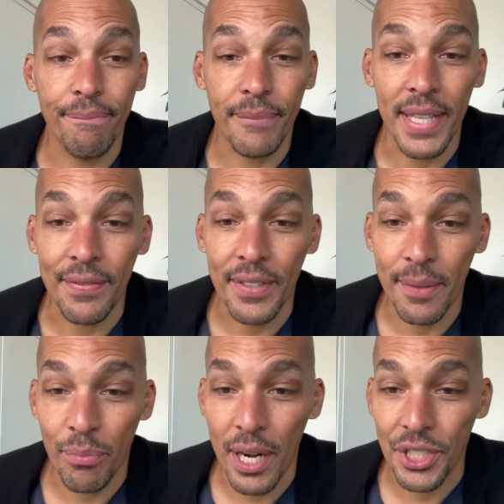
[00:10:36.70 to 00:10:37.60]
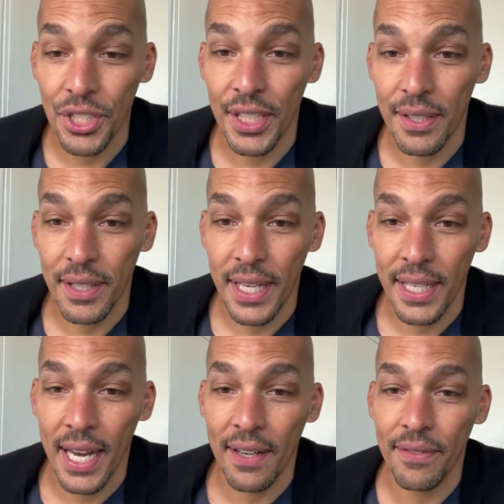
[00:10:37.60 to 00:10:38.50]
left an impression and
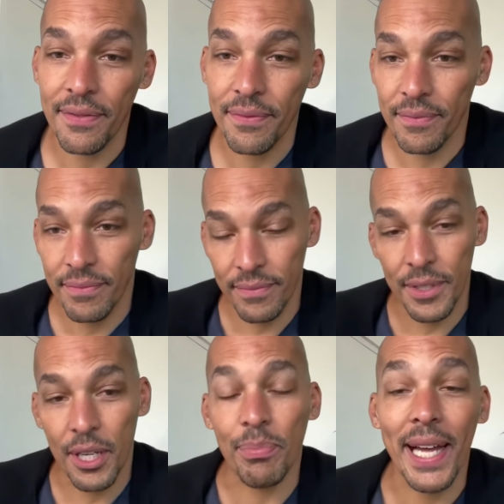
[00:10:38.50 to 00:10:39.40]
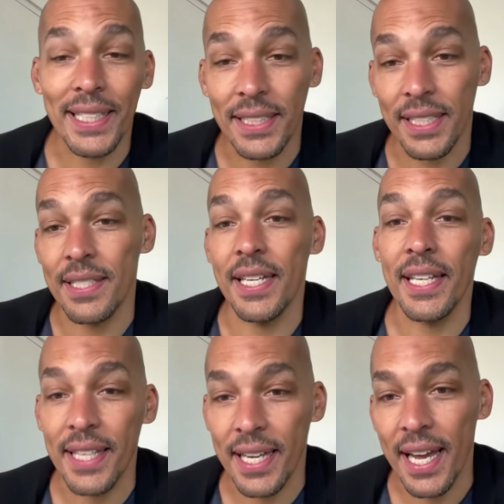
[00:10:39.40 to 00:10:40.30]
kind of, you know, planted the
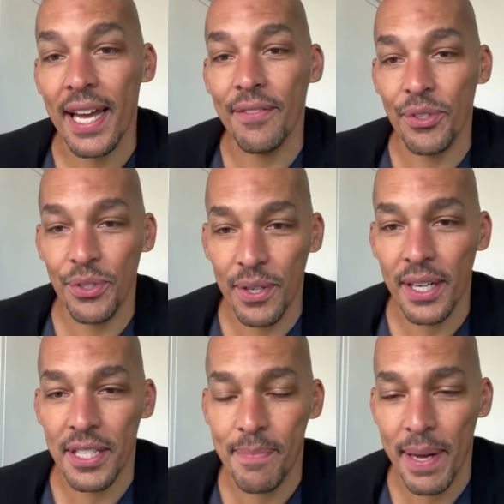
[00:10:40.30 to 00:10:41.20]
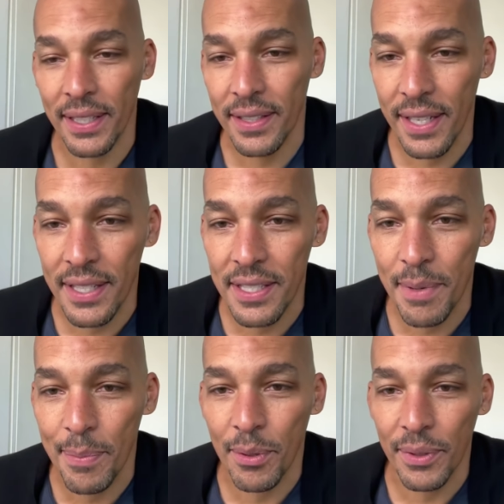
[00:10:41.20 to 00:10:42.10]
seed that, hey, if you do unexpected things,
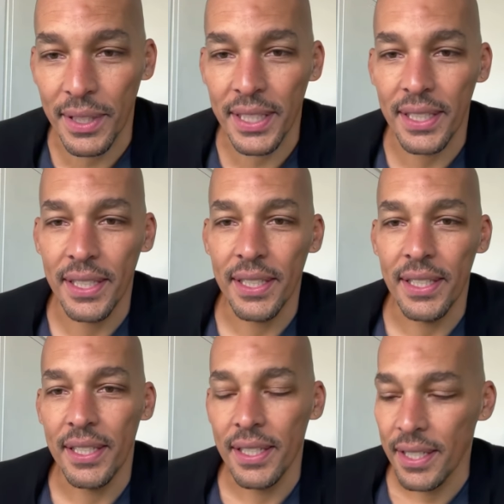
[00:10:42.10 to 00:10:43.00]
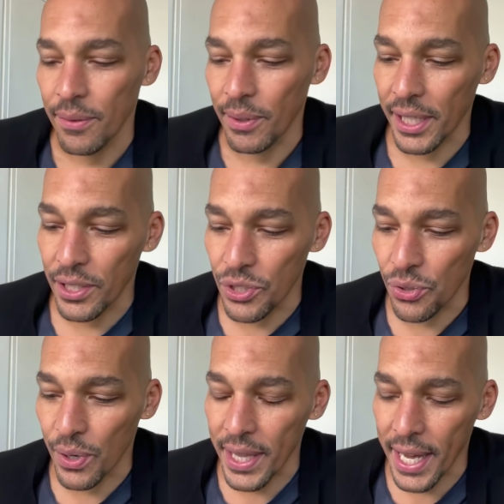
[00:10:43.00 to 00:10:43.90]
people really, really
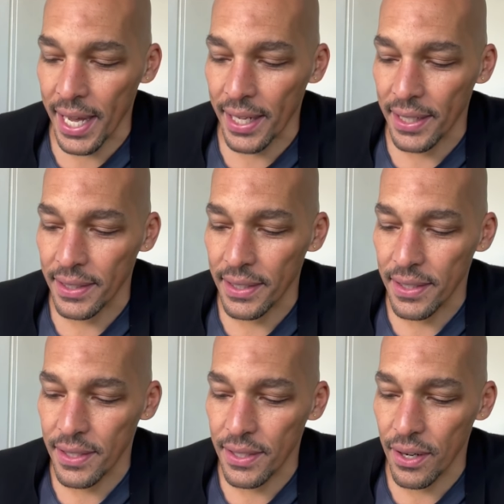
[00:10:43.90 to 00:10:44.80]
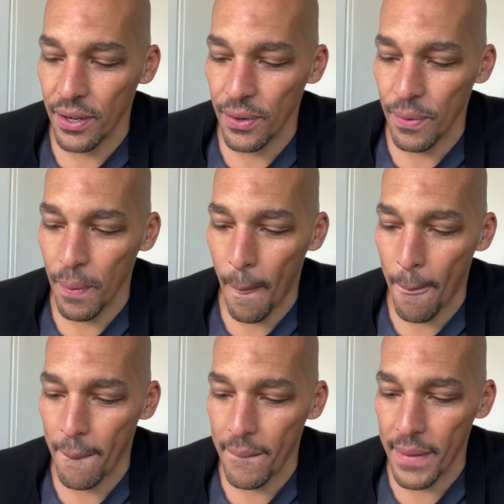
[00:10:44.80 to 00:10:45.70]
enjoy that. So
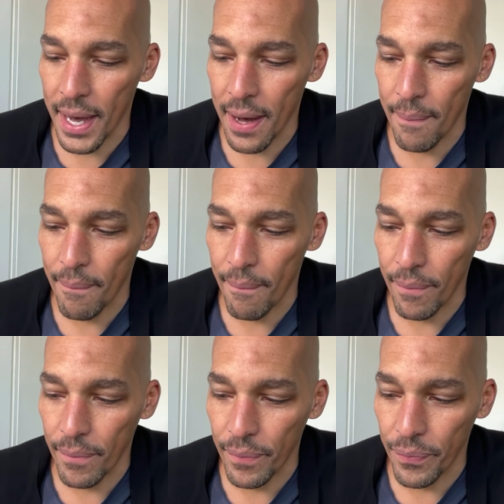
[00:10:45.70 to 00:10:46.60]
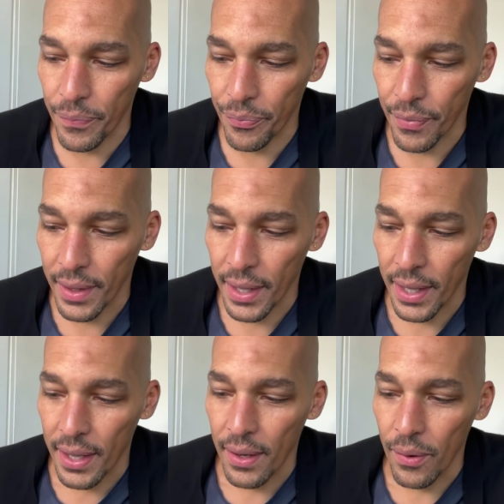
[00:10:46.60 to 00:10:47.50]

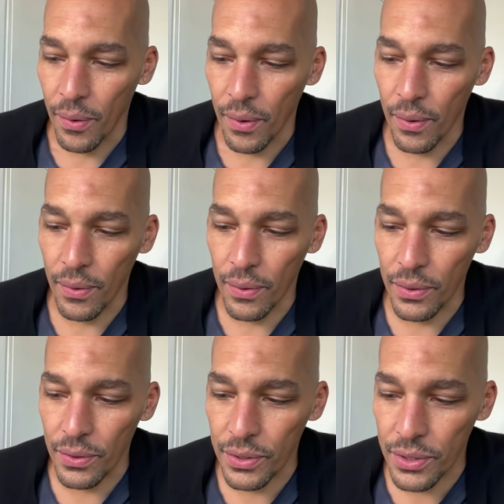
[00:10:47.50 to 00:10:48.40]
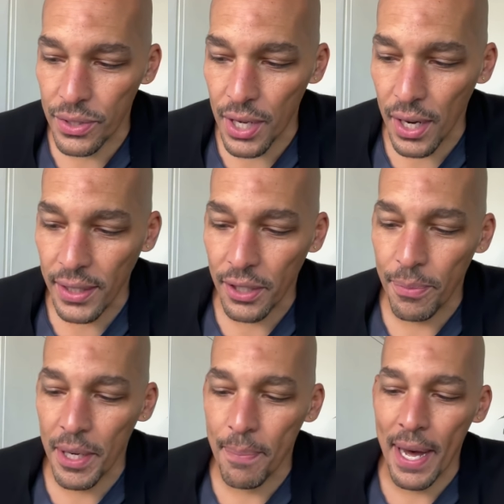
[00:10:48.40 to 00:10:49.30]
talk a little
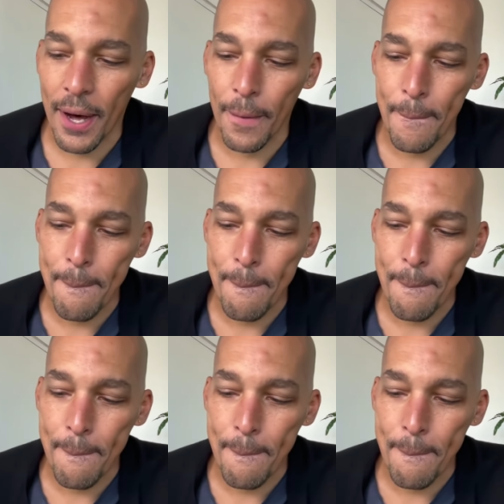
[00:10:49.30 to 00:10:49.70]
bit about